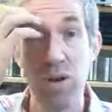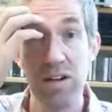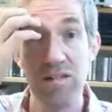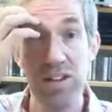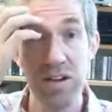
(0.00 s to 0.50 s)
we
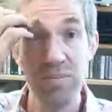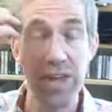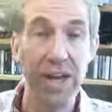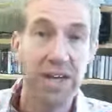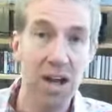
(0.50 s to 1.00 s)
assume
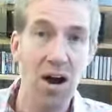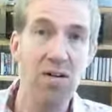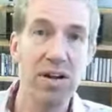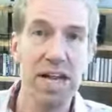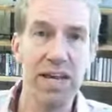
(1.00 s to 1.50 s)
that it
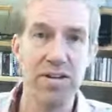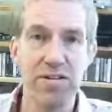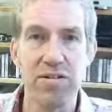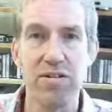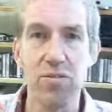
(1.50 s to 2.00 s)

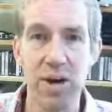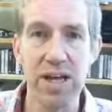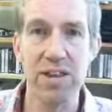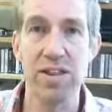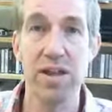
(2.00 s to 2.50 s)
correlates
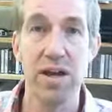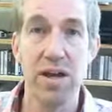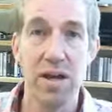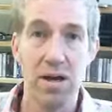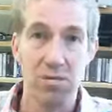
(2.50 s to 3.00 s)
with
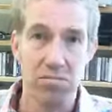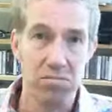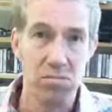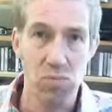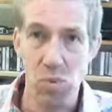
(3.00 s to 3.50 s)

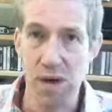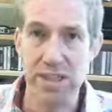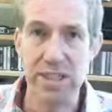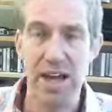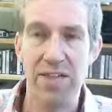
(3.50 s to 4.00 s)

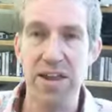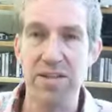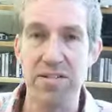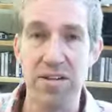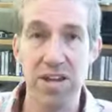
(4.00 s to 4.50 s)
what death
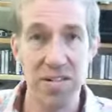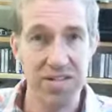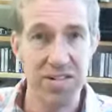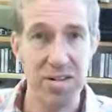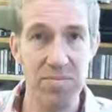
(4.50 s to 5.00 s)
is. So there's
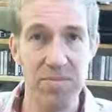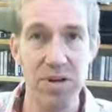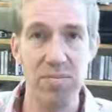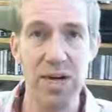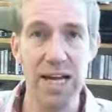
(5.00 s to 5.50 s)
obviously
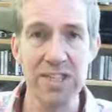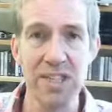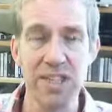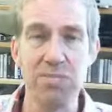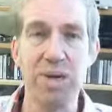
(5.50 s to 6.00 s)
some
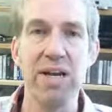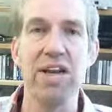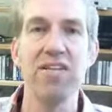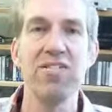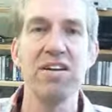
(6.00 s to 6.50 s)
relationship, but it doesn't